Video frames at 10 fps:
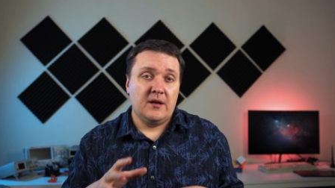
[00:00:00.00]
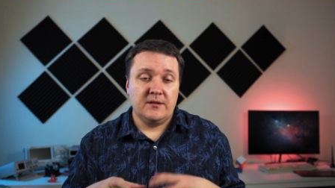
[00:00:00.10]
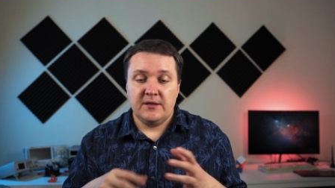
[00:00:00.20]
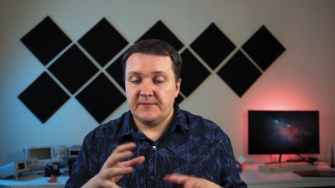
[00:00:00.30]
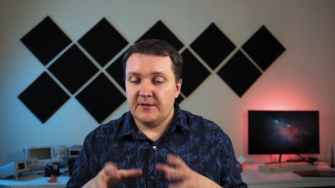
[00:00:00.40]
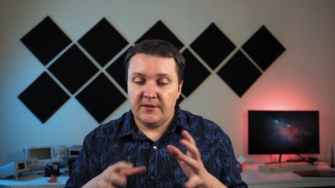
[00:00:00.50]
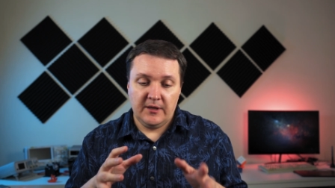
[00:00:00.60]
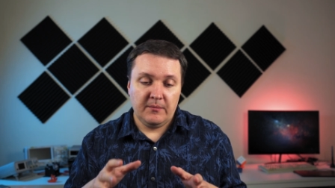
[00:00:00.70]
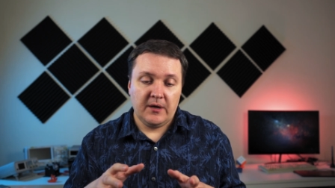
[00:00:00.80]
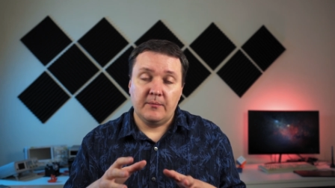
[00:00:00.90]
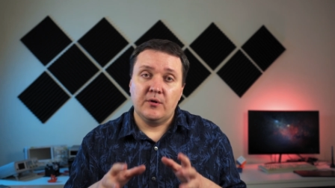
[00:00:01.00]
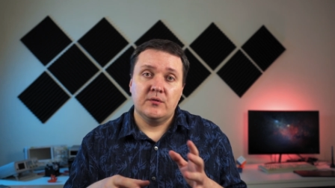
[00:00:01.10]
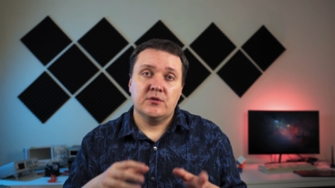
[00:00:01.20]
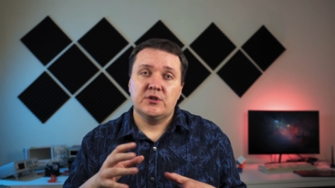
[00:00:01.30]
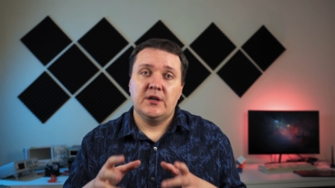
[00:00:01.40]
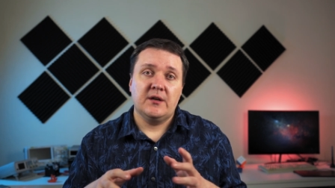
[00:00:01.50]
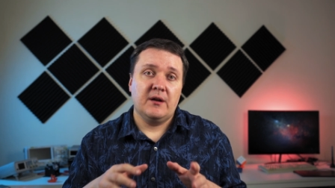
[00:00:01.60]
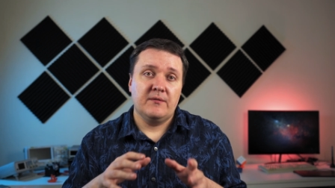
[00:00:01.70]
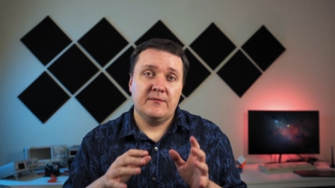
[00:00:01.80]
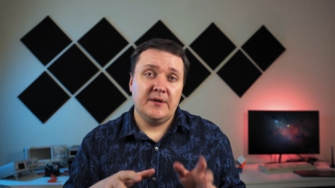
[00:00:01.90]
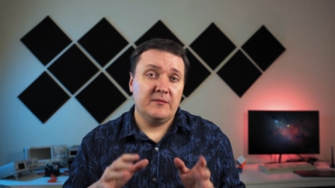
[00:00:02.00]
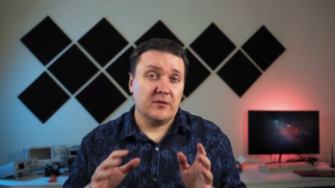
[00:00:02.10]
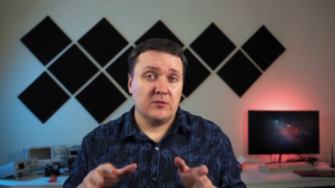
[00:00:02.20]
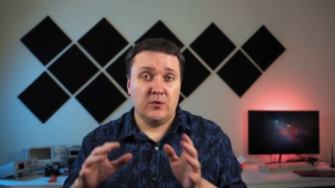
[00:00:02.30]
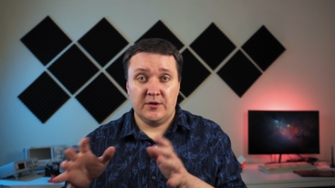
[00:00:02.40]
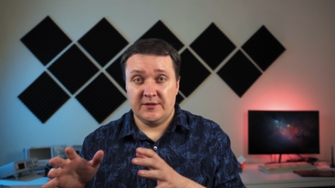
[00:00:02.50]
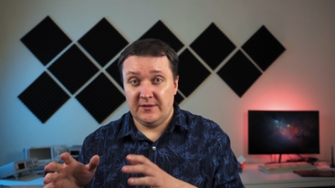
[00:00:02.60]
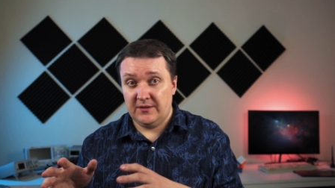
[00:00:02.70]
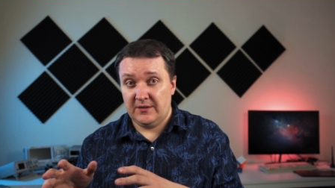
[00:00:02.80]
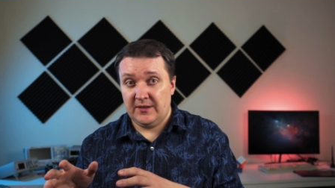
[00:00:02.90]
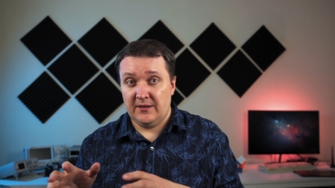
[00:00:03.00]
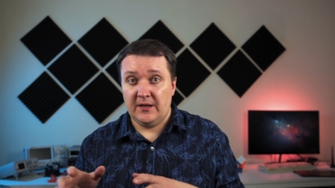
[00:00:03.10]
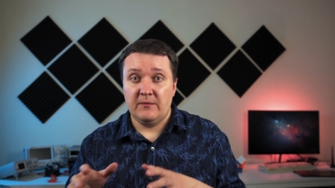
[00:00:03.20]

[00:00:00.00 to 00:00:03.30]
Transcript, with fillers: And after the demo, I'm going to share how the framework works in detail.